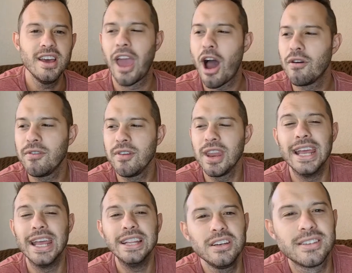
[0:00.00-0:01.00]
Calvin,
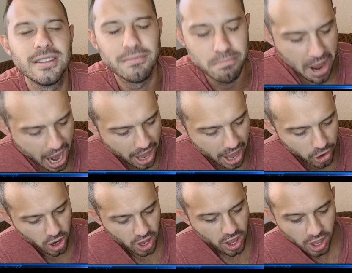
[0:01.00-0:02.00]
it doesn't
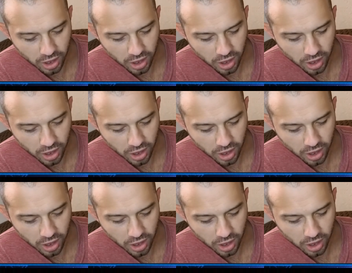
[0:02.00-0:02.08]
matter